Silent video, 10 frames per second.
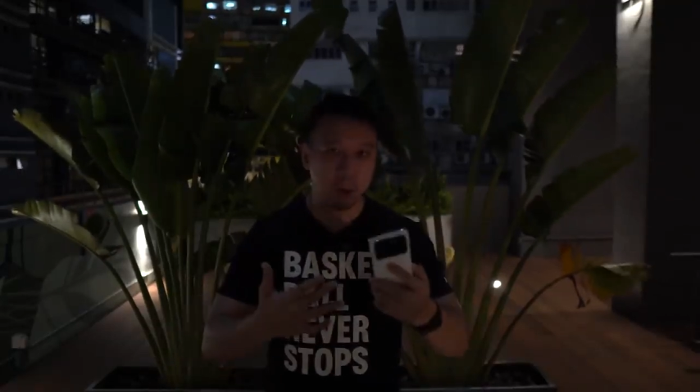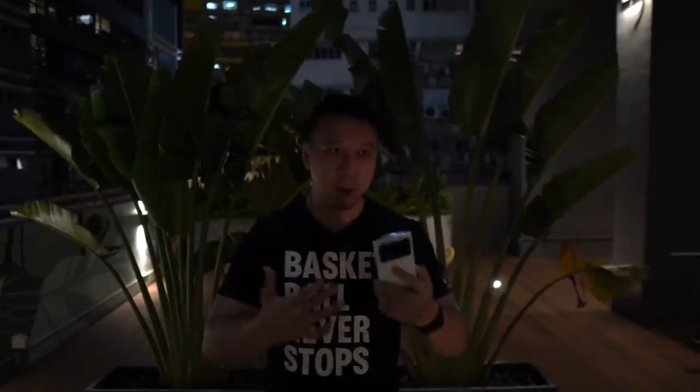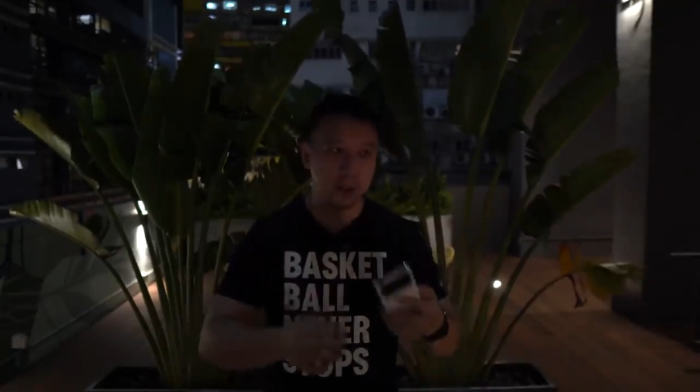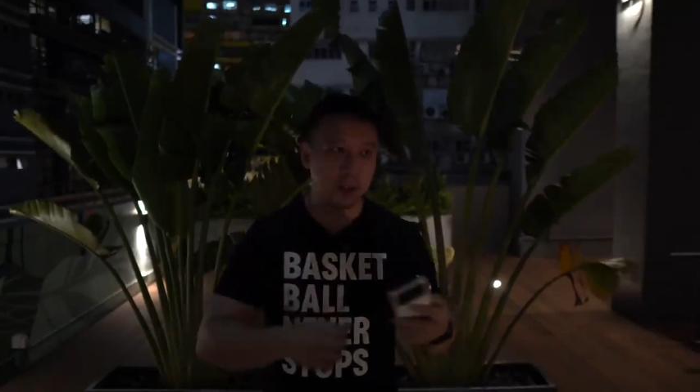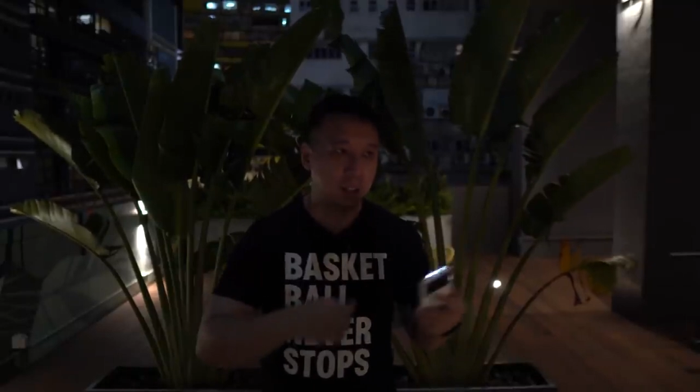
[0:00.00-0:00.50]

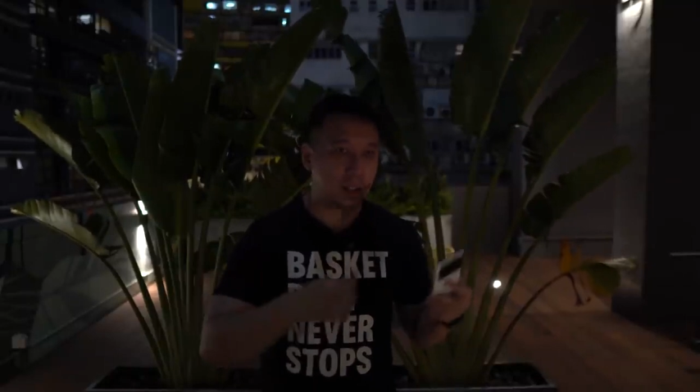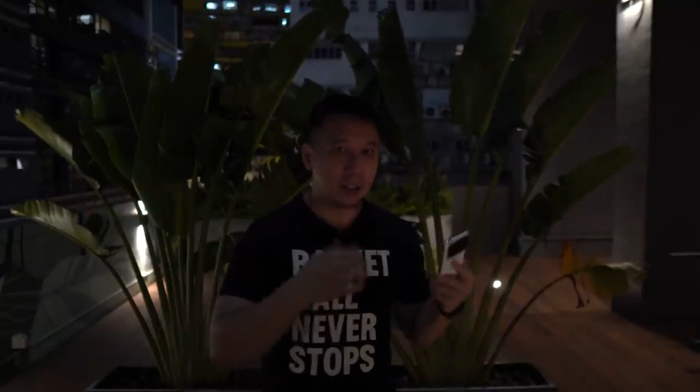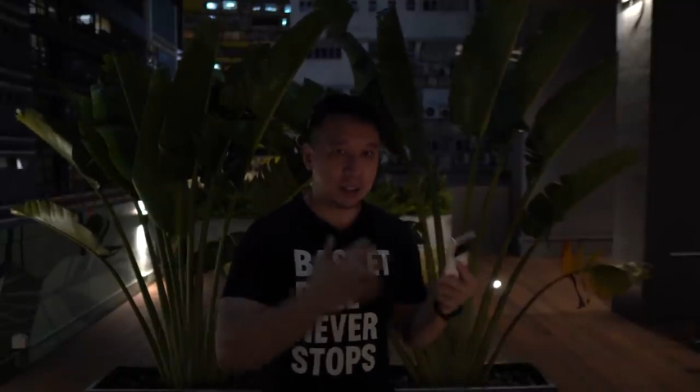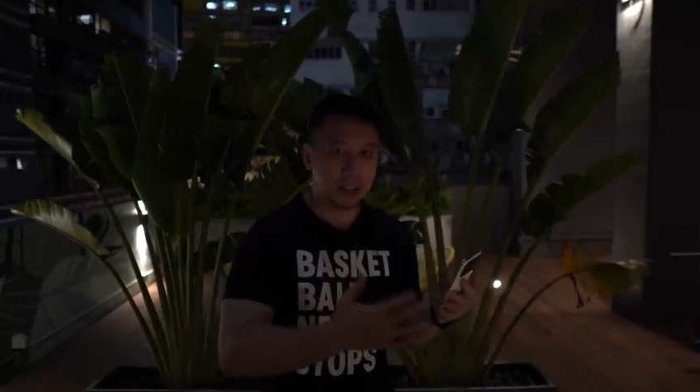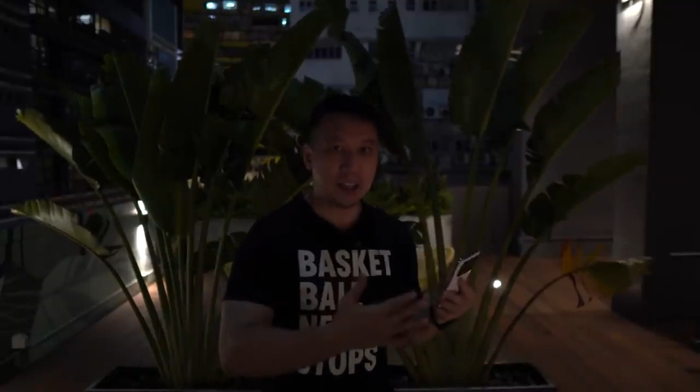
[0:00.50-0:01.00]
one,
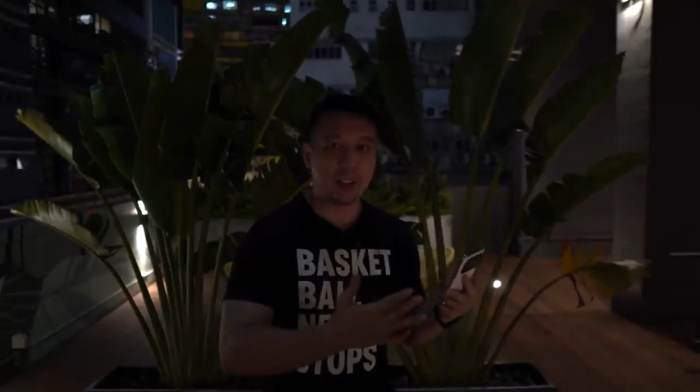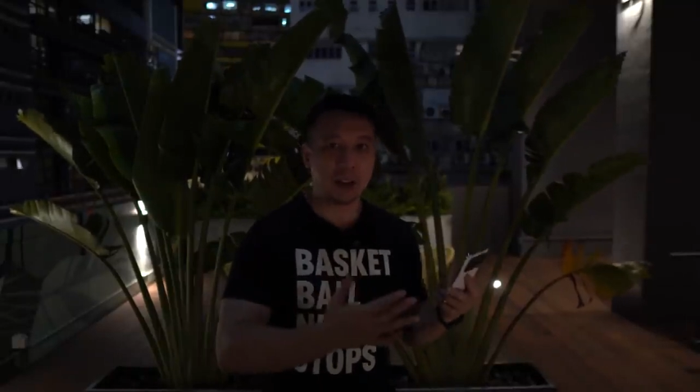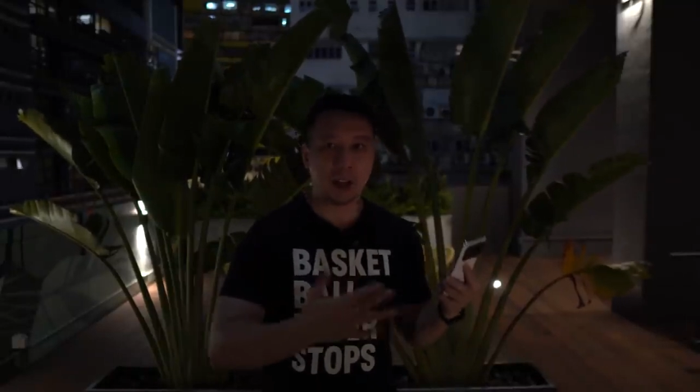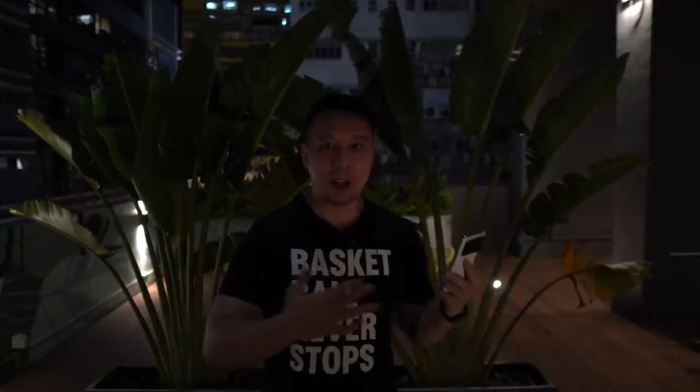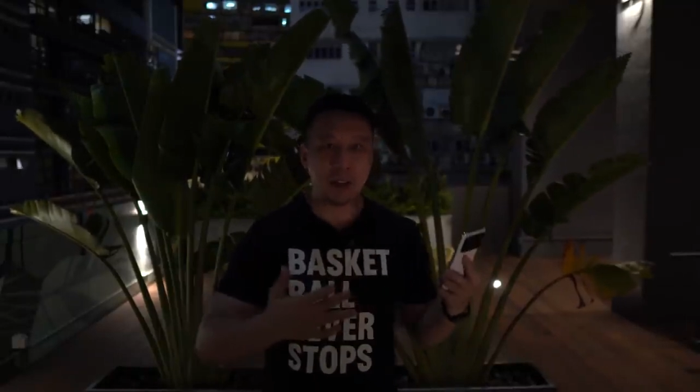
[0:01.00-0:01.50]
day
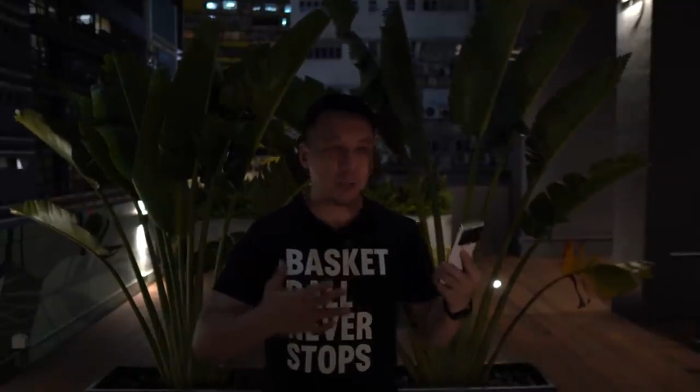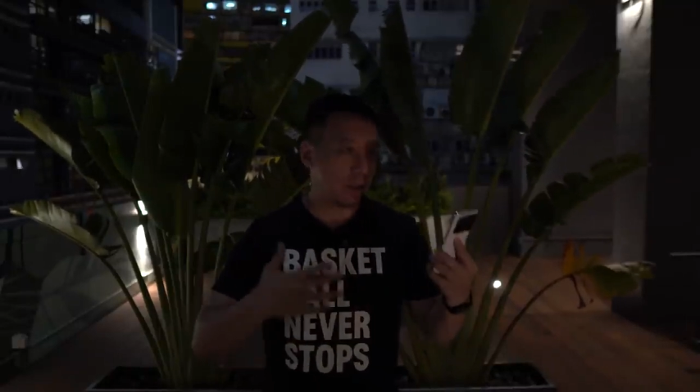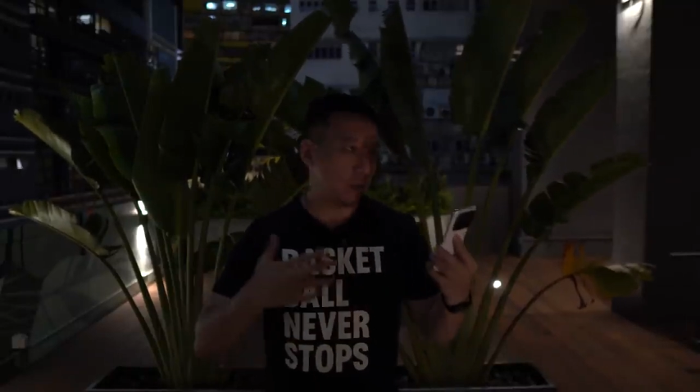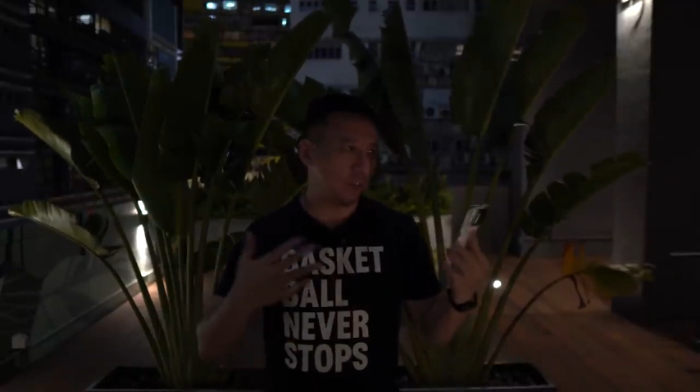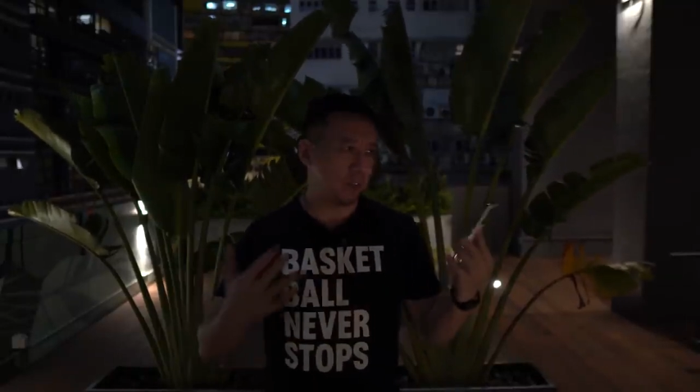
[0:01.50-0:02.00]
in the life
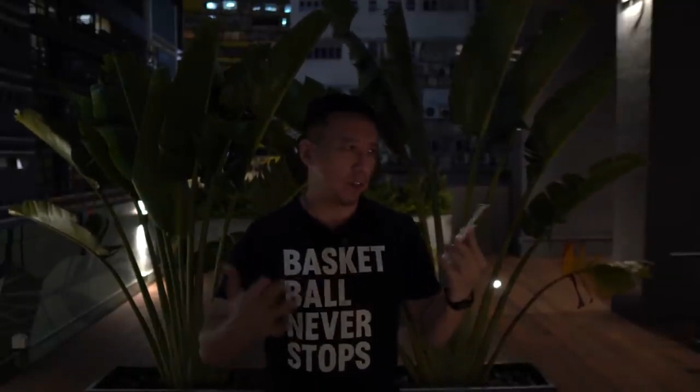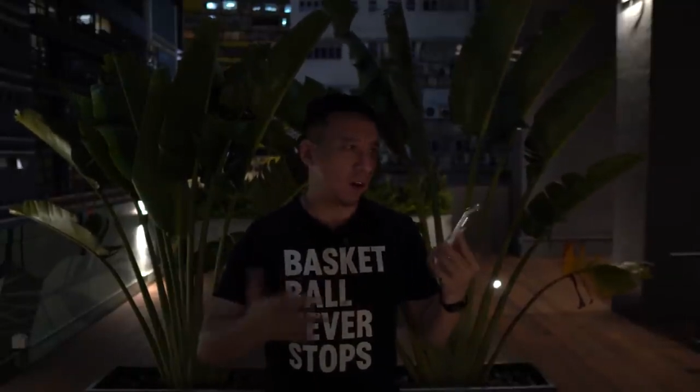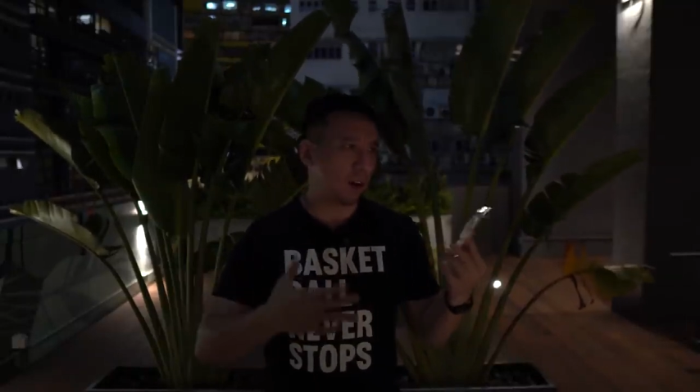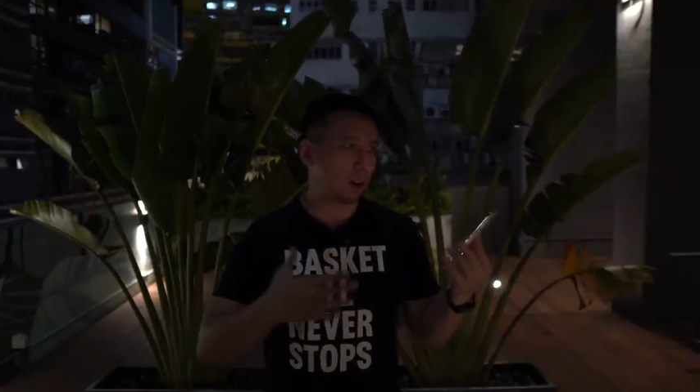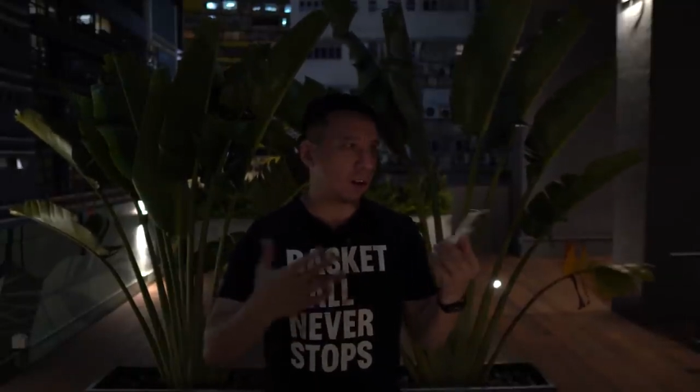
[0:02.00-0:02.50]

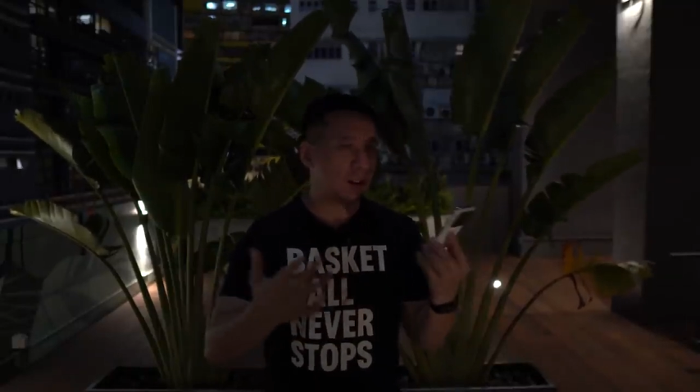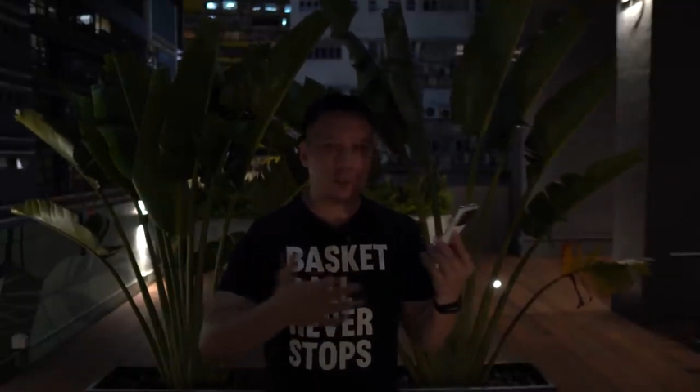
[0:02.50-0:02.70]
vlog,